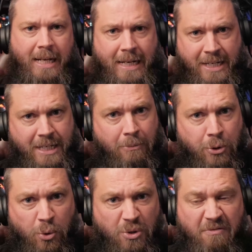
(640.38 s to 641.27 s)
In some
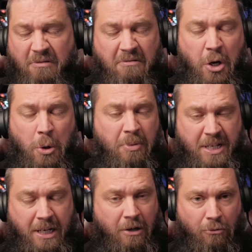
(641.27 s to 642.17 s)
sort of no
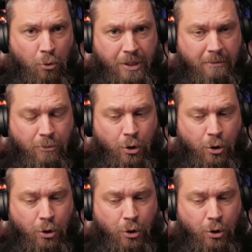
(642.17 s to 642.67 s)
particular order.